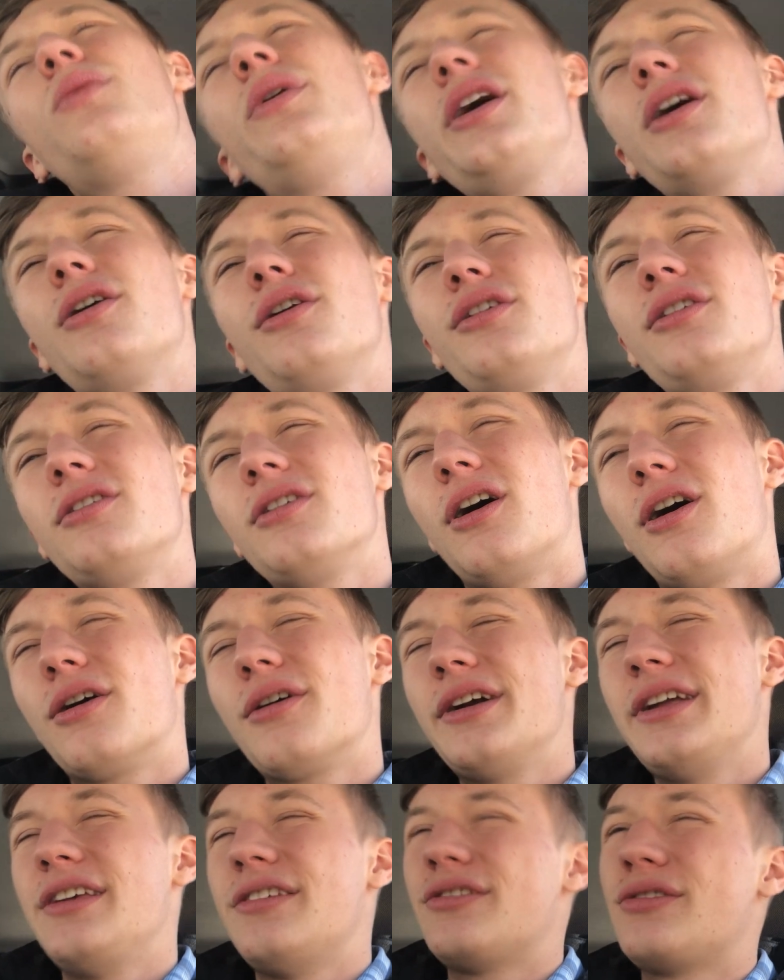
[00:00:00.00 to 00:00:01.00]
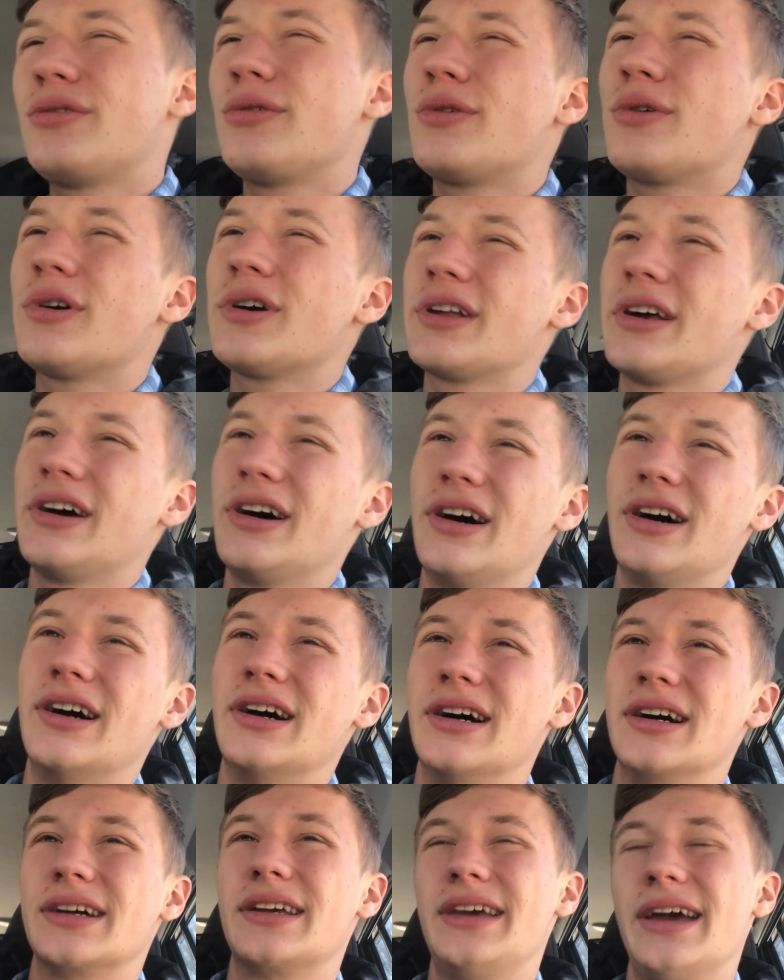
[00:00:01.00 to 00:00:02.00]
we already sort
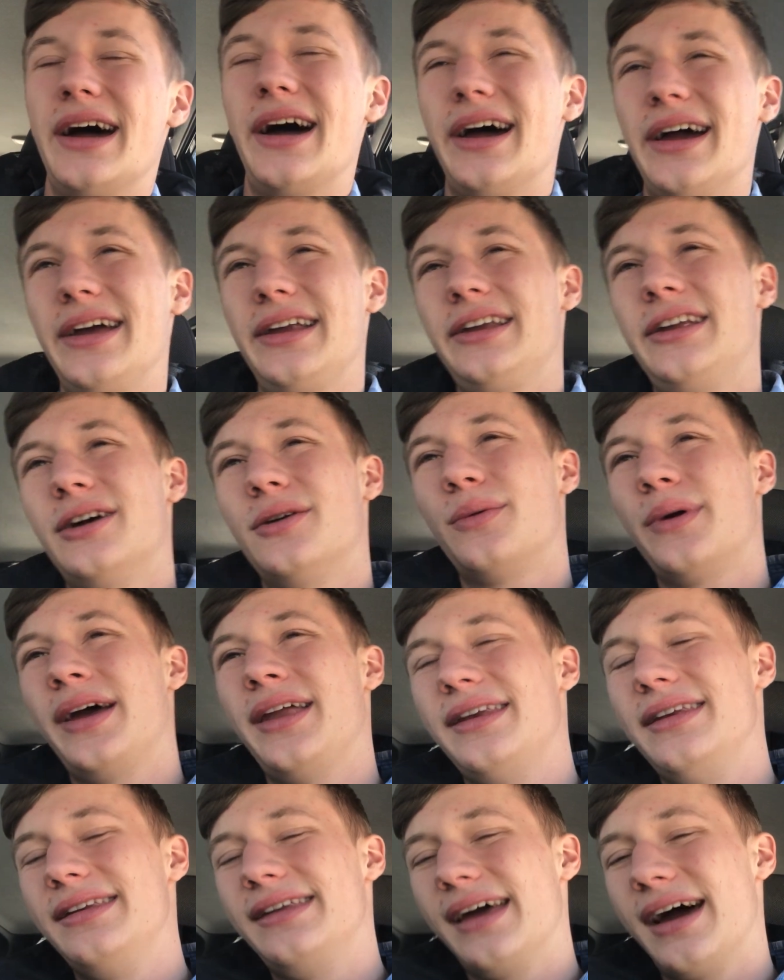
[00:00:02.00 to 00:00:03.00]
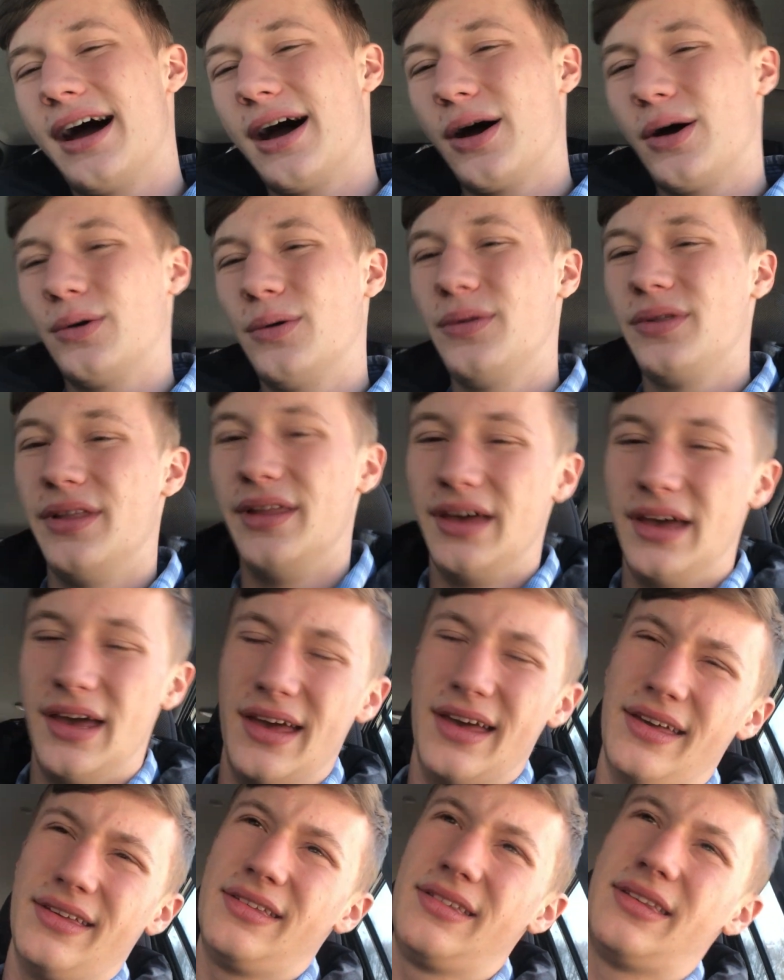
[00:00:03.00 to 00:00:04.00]
of kind of went down
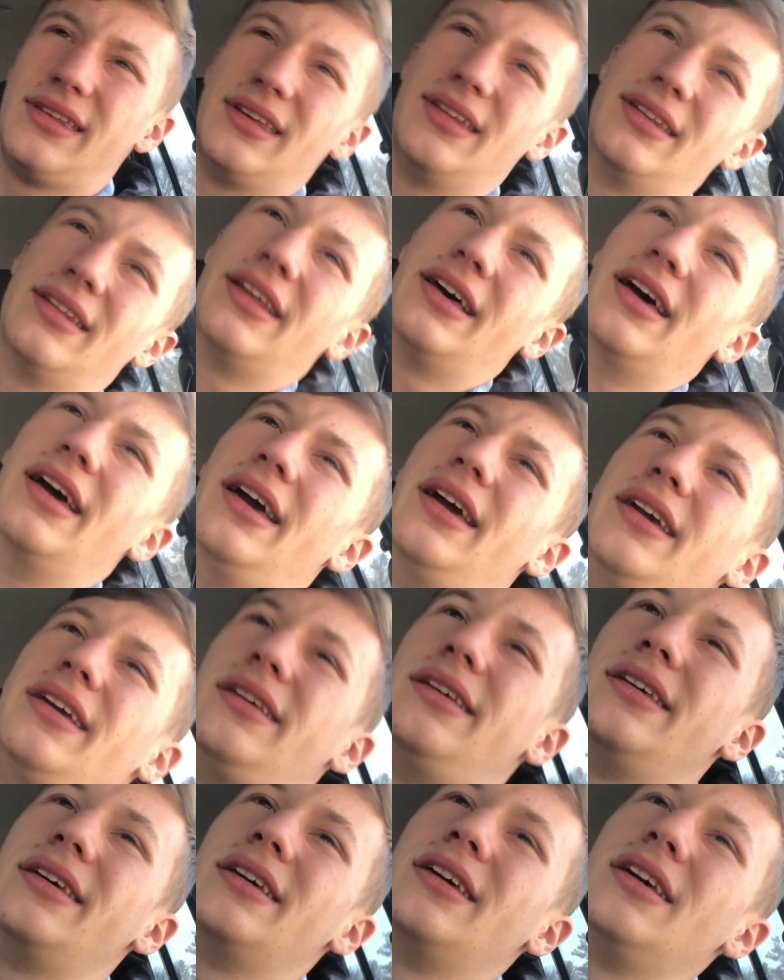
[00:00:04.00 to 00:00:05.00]
this, and like,